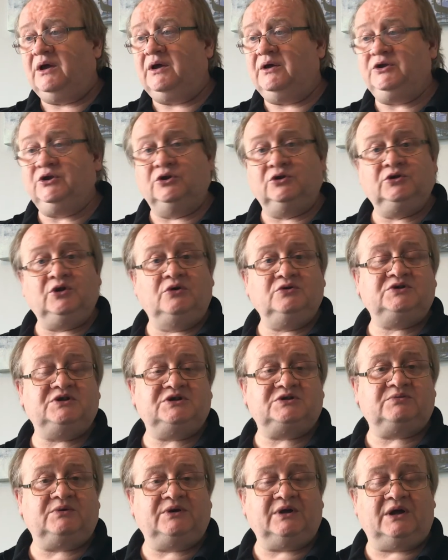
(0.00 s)
You'll
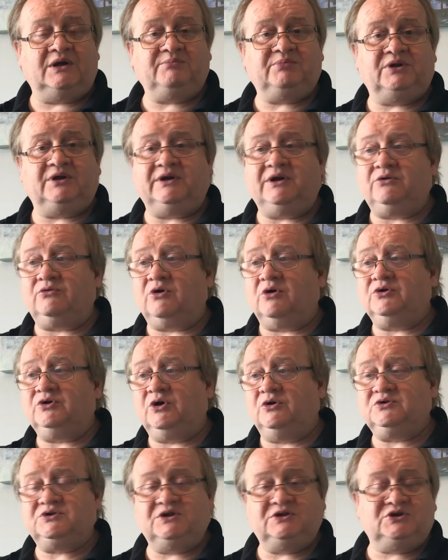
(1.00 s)
notice when I play a wrong
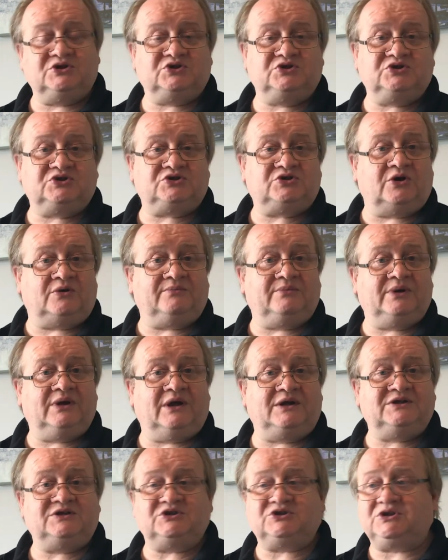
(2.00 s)
note, it doesn't stop me,
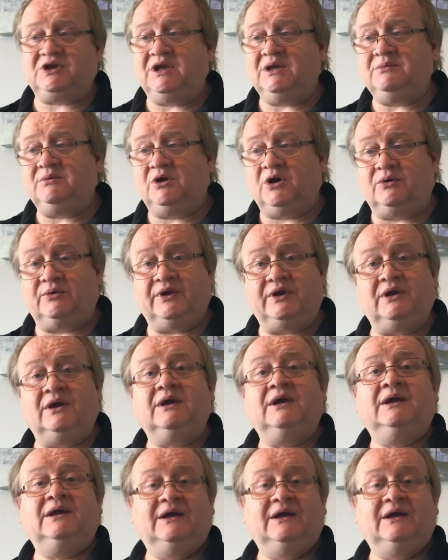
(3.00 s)
I just keep going.